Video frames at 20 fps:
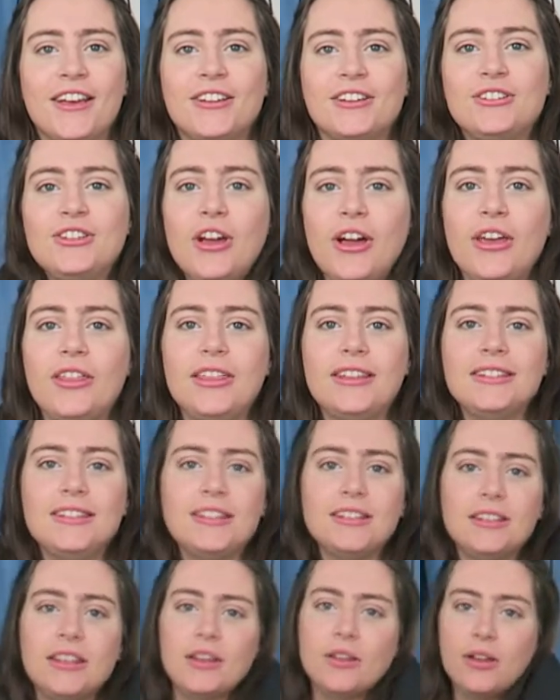So this
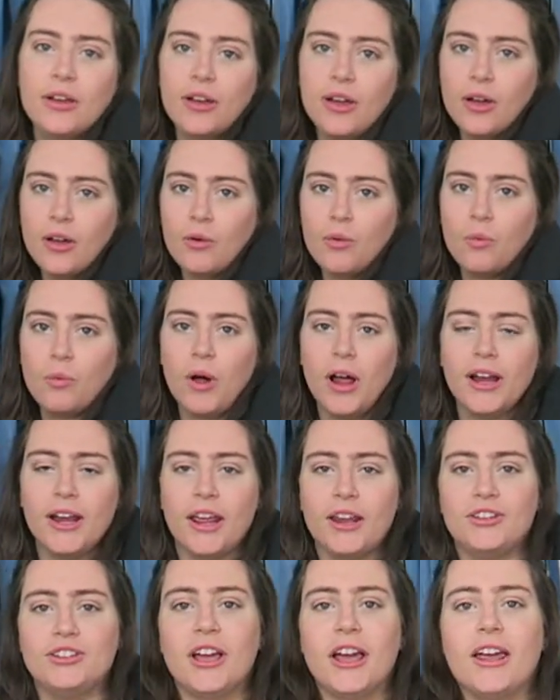is the
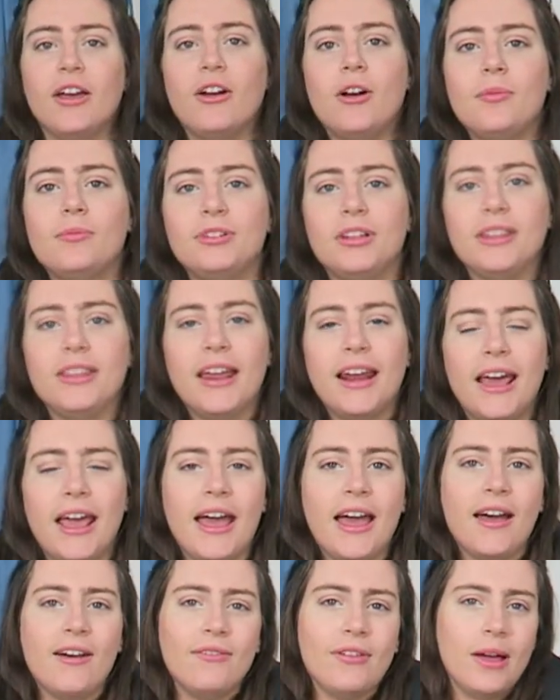one jacket option that I
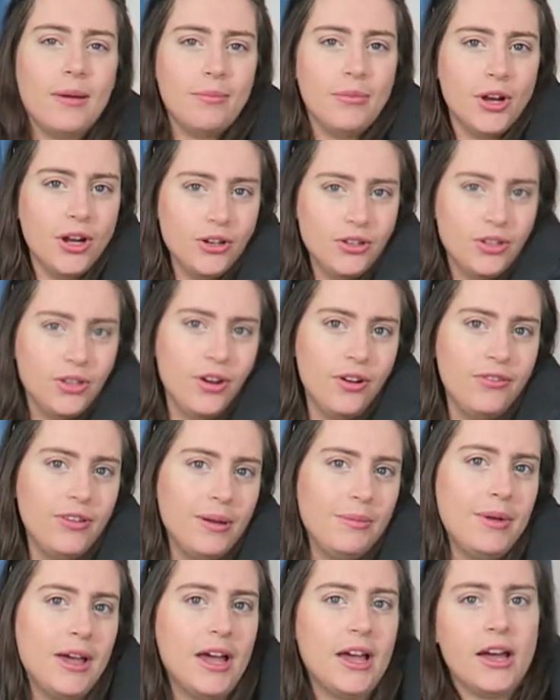have. I'm not sure if
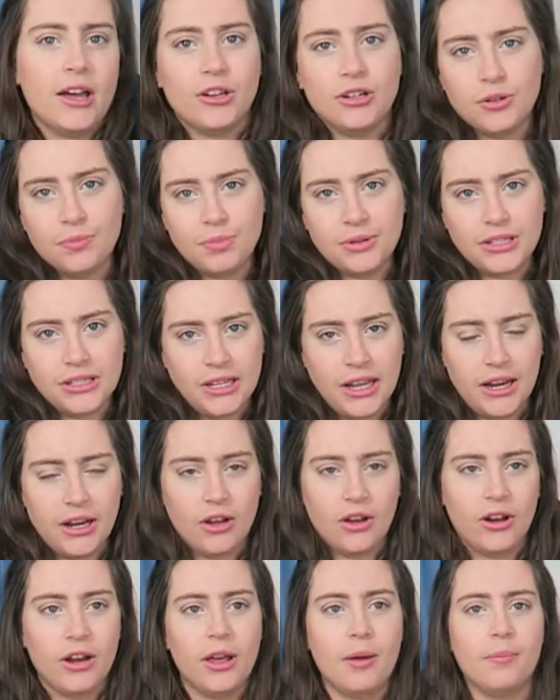I'm 100%
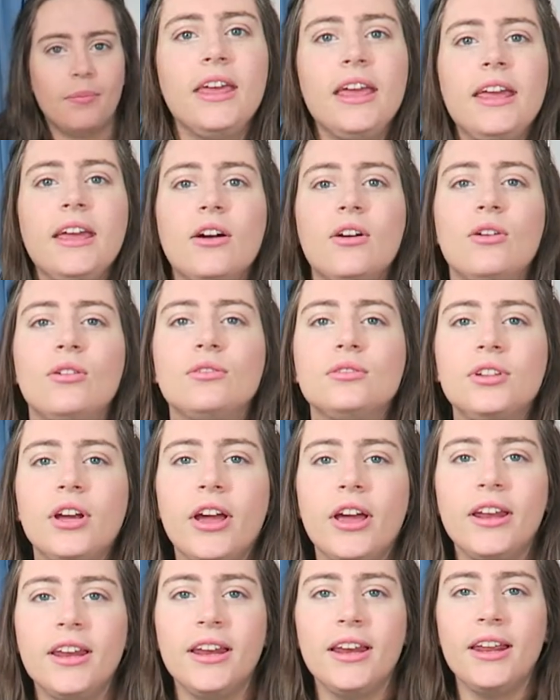on it. The
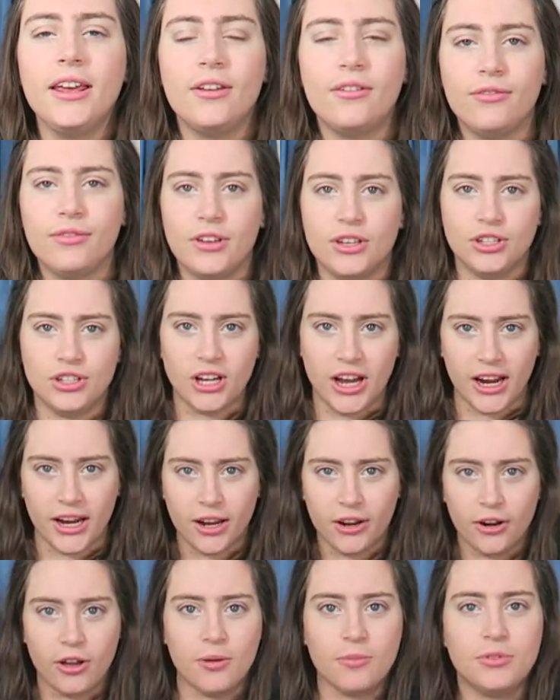alternative
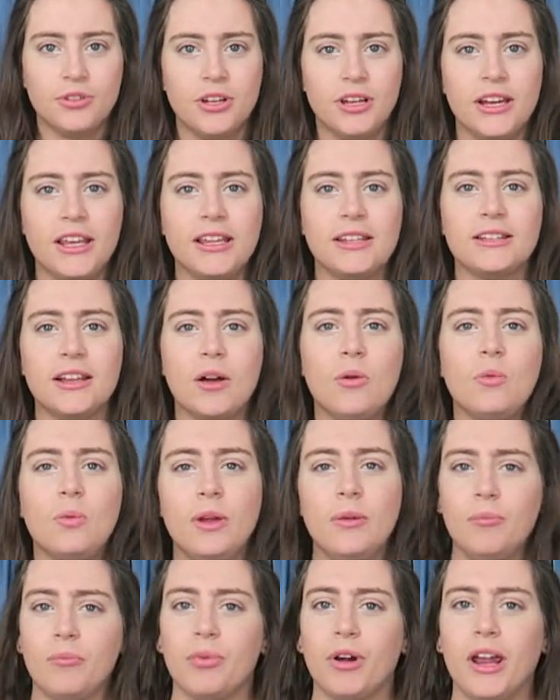jacket option is a
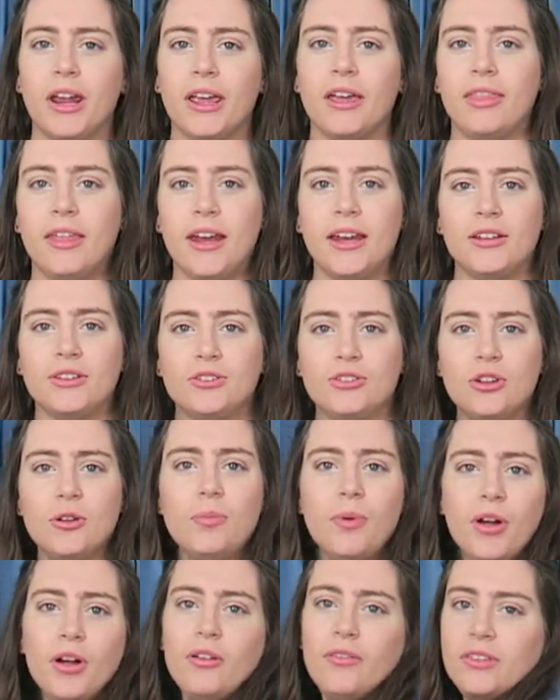windbreaker that is
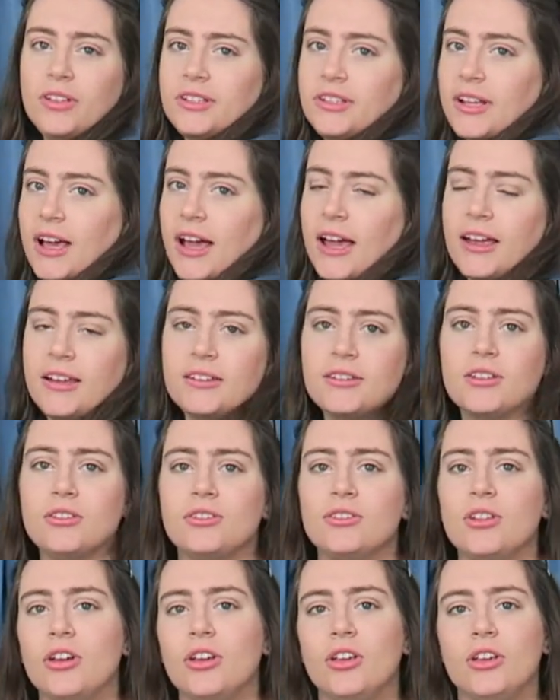super oversized,
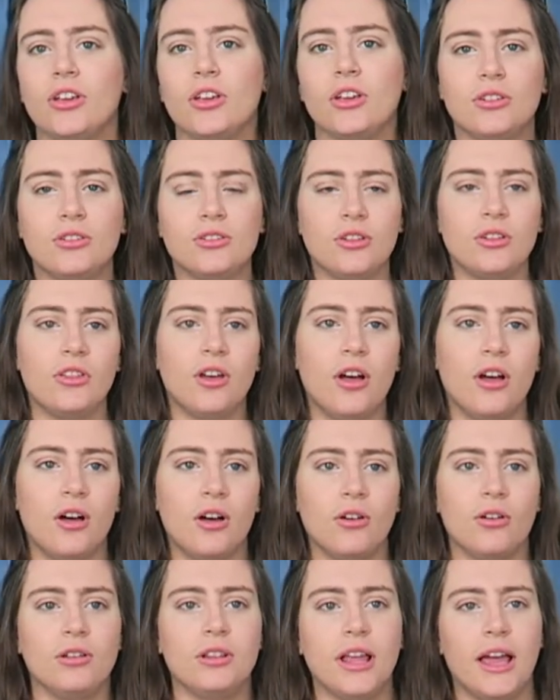so you do the
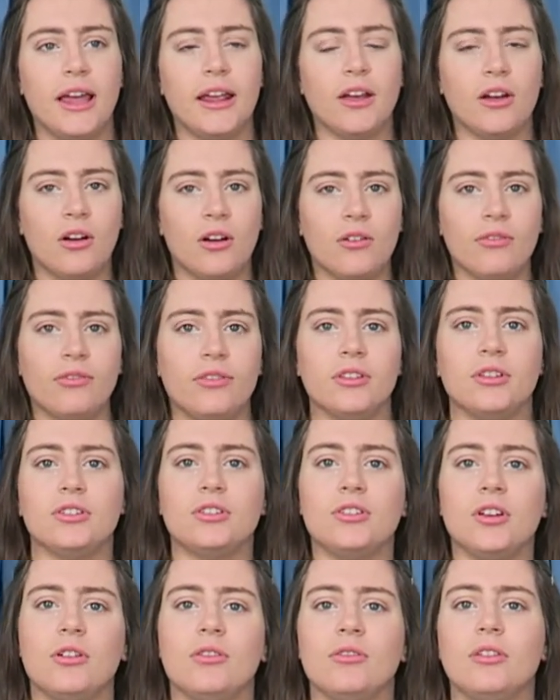whole like off the
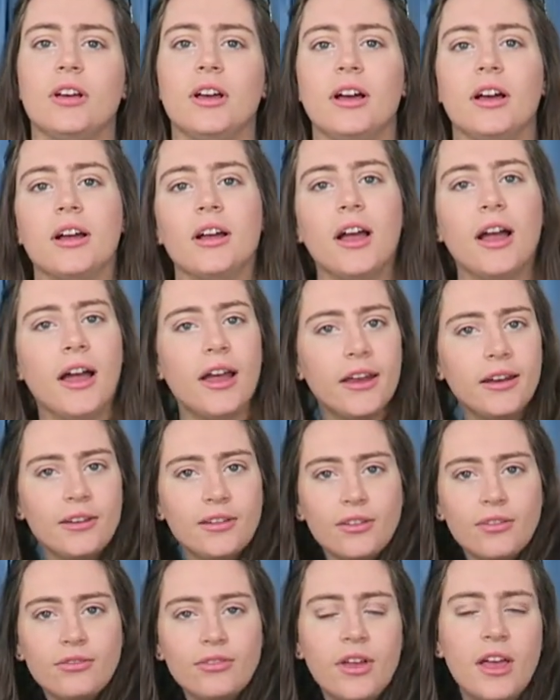shoulder kind
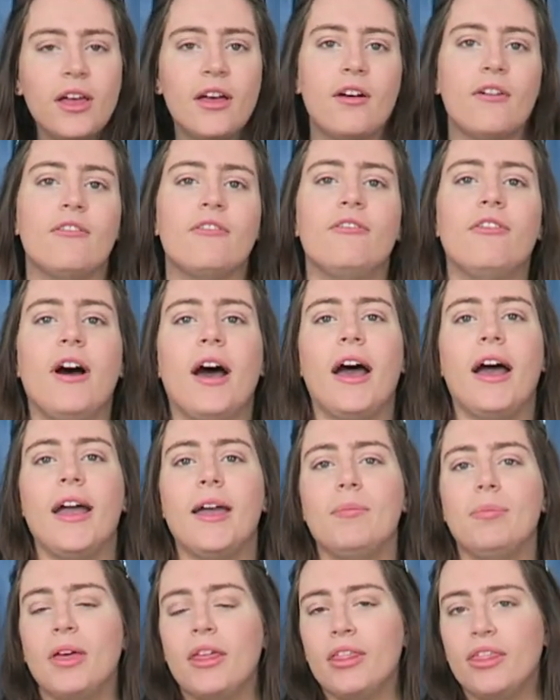of
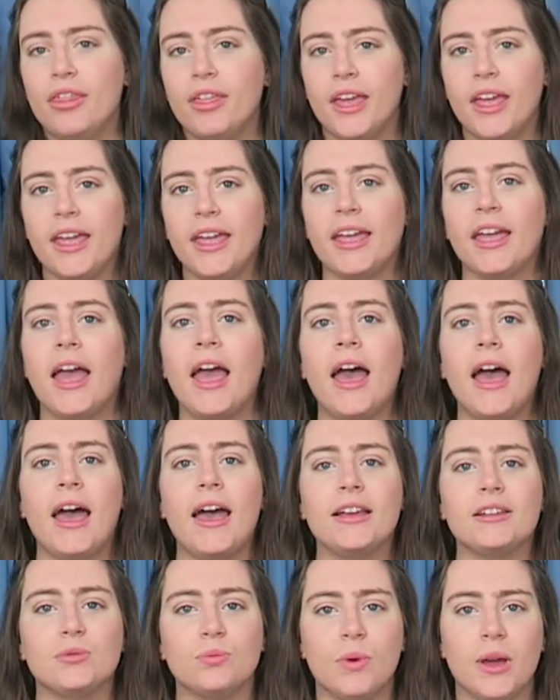vibe thing,
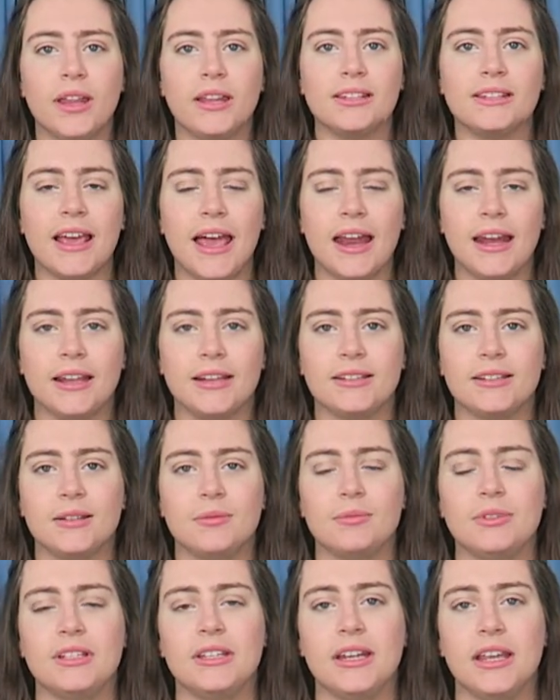as well as adding
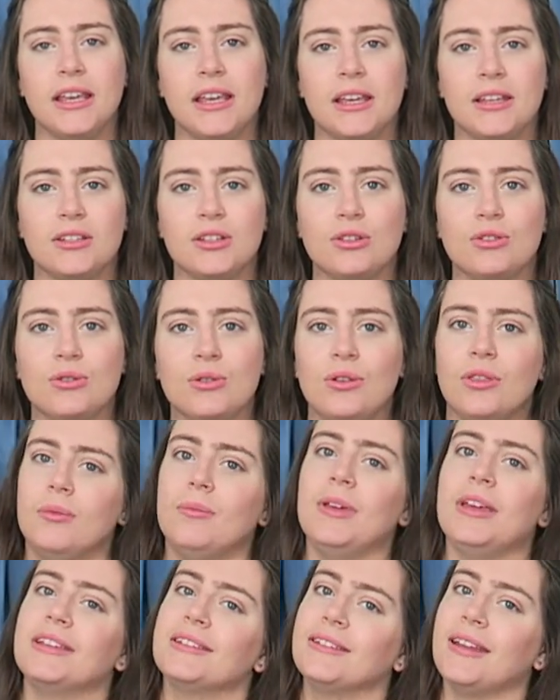some sneakers to the
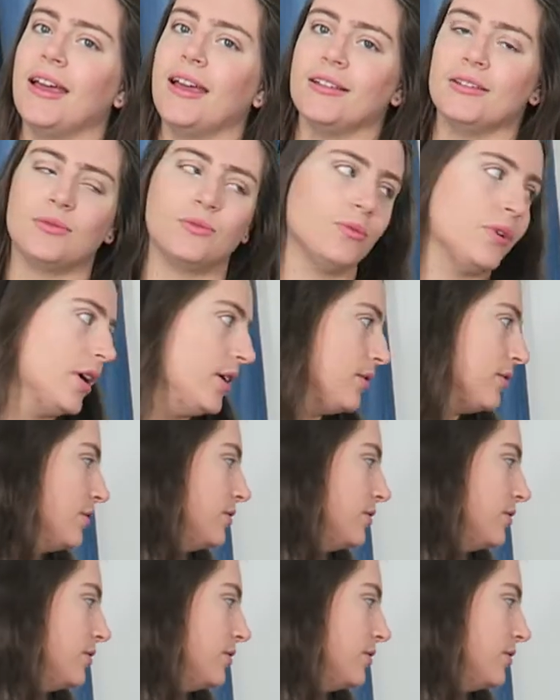mix as well.